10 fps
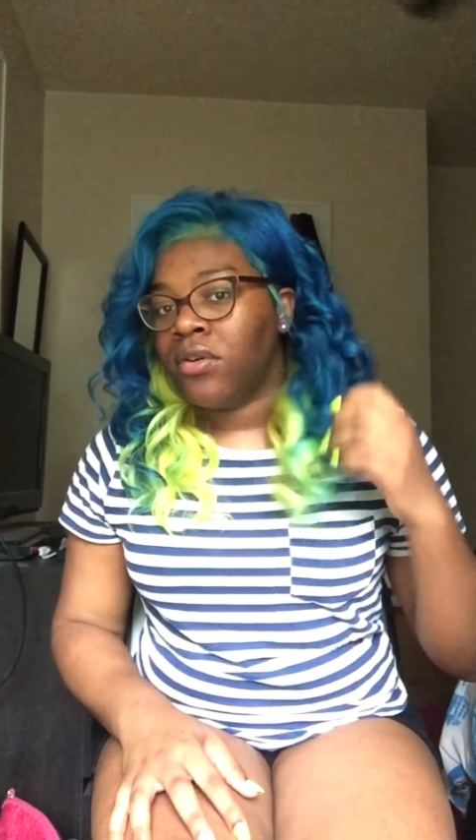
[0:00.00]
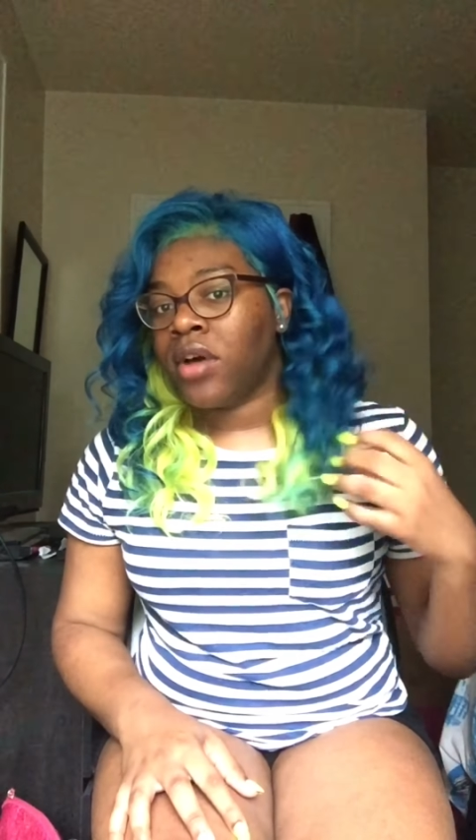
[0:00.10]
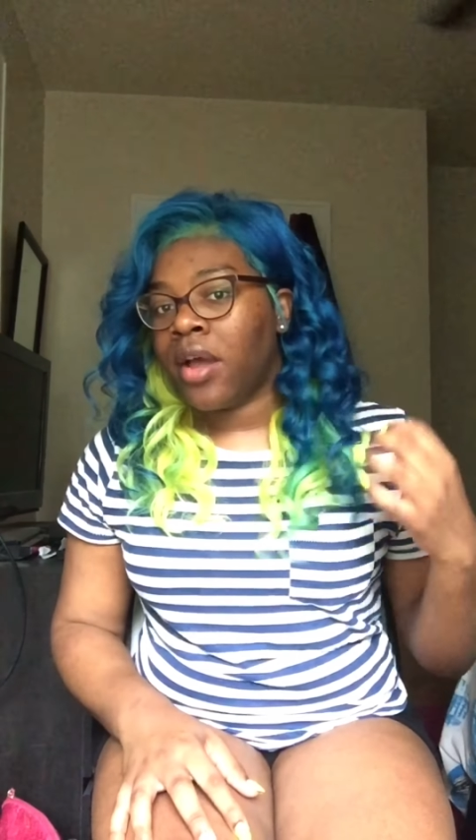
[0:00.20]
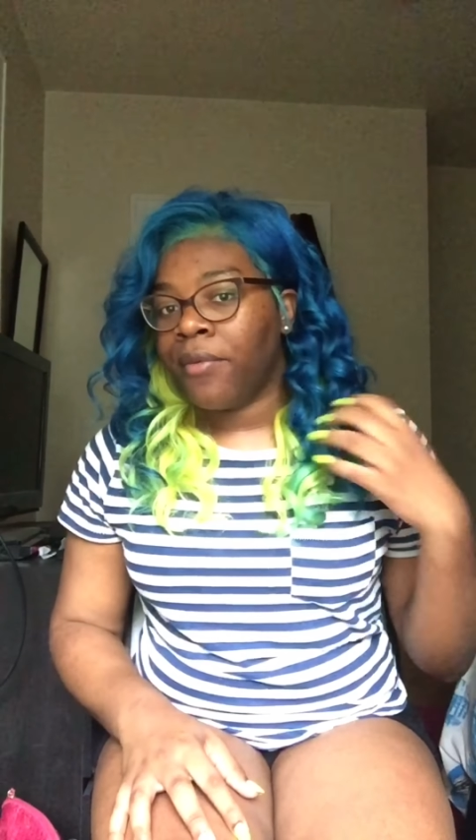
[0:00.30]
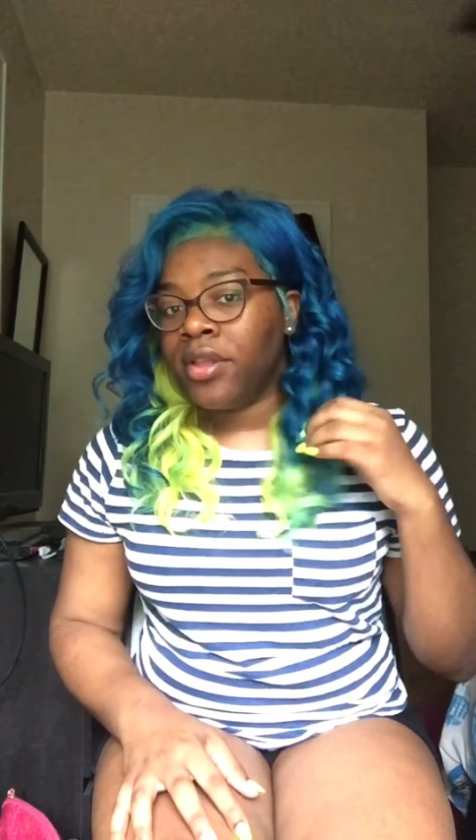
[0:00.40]

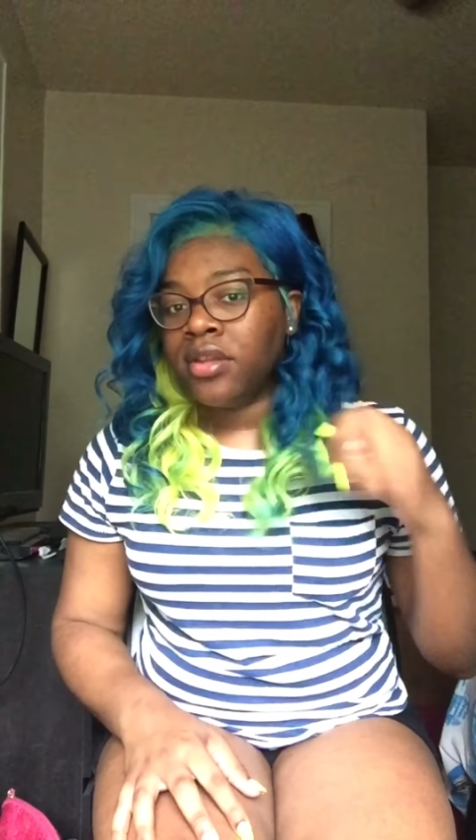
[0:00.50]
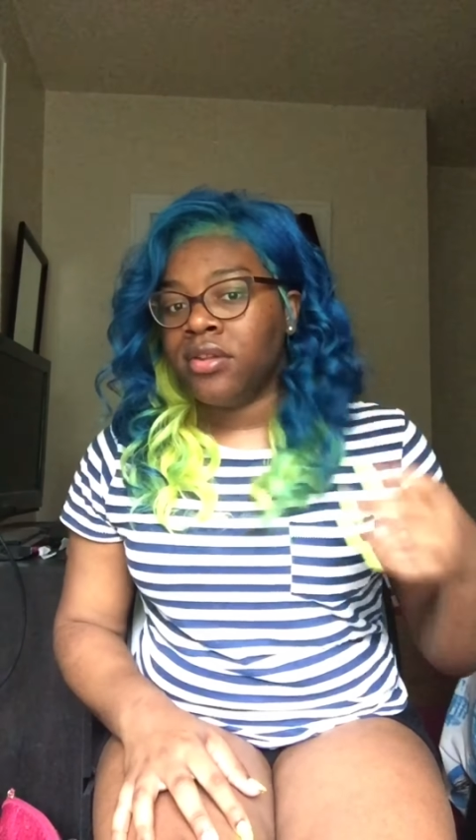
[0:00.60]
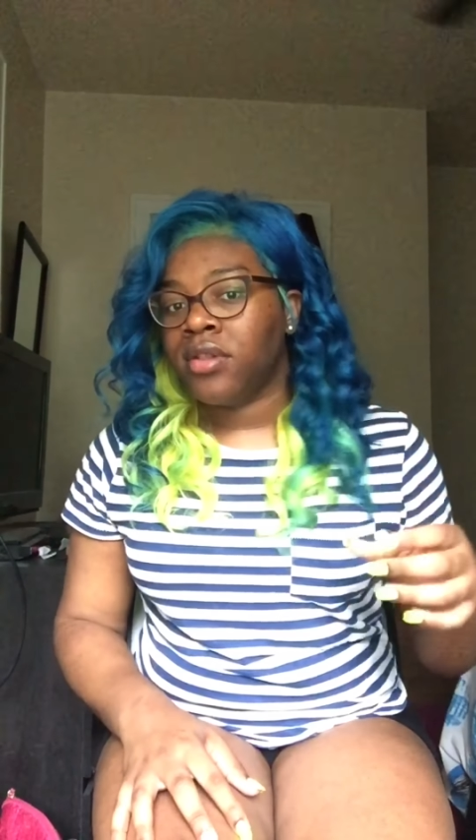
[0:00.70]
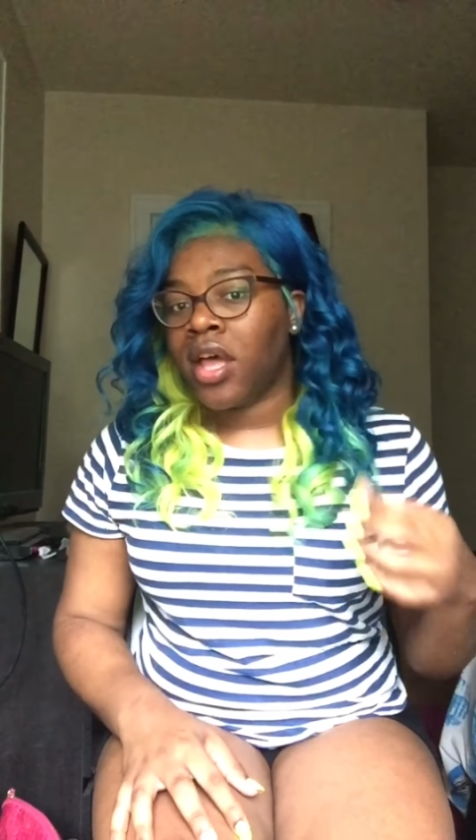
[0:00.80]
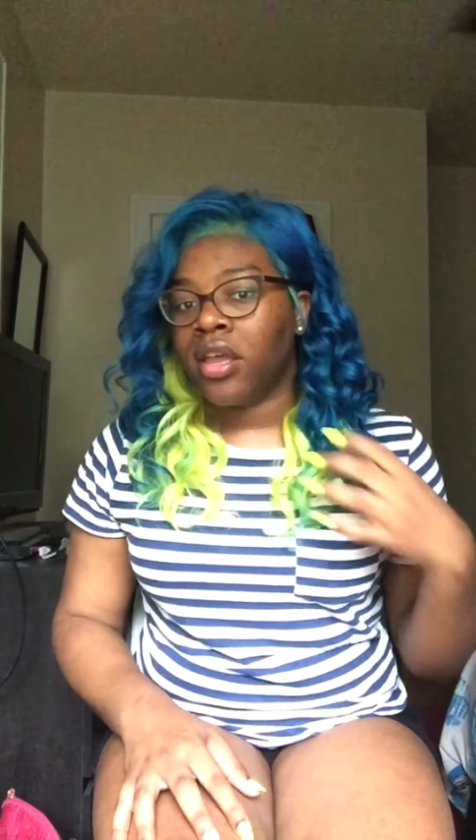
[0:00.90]
I really do
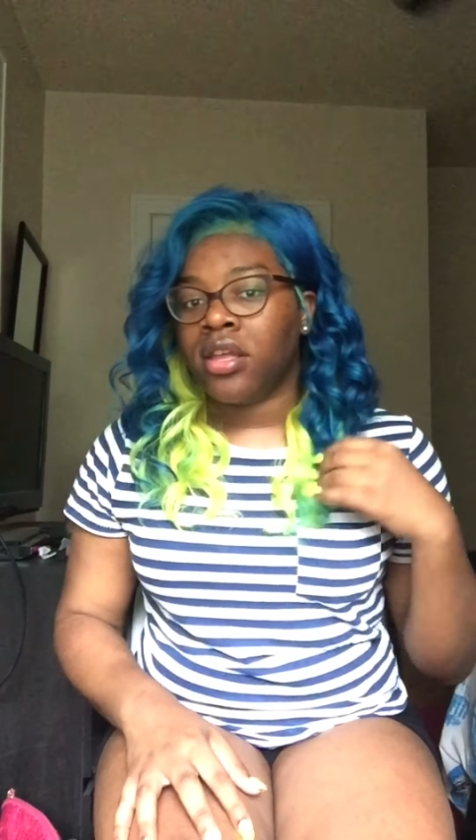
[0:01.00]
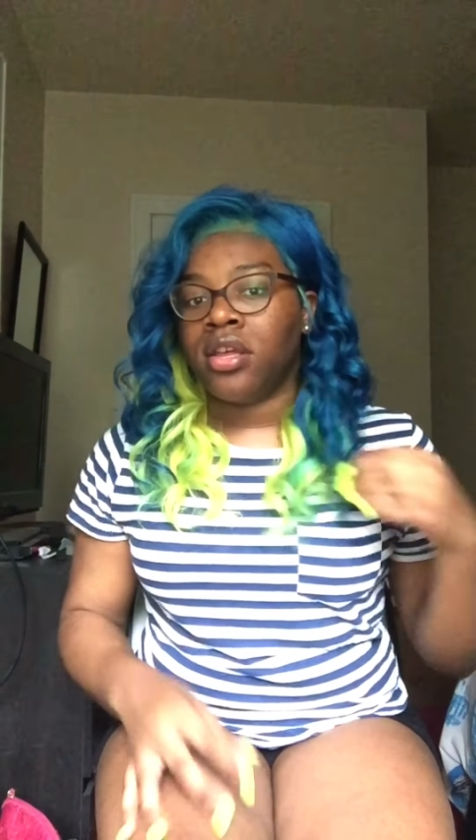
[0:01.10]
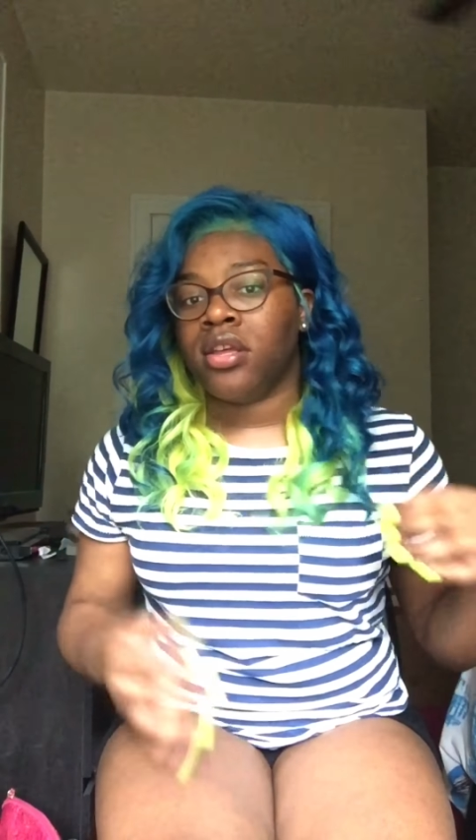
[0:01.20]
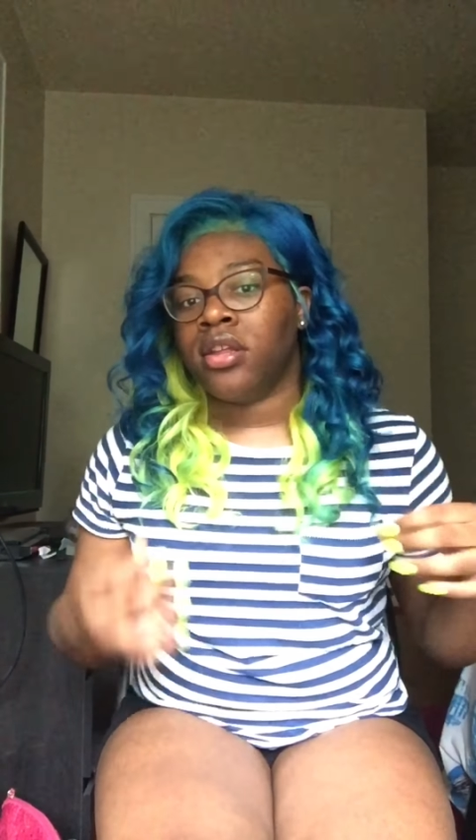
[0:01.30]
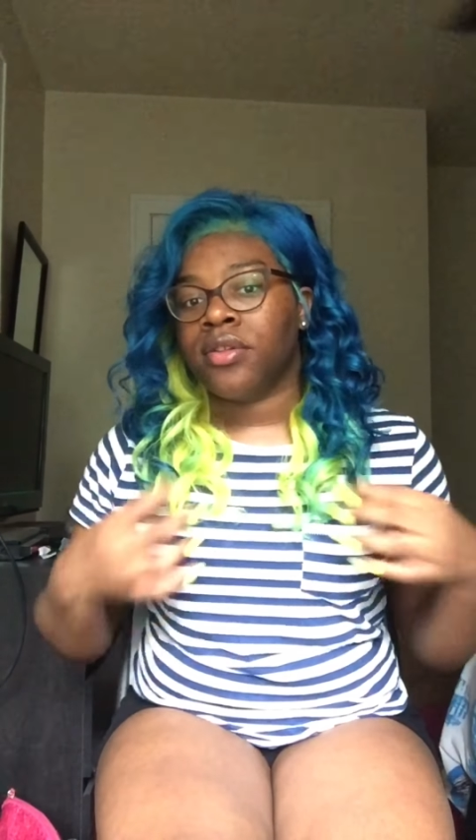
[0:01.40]
like it.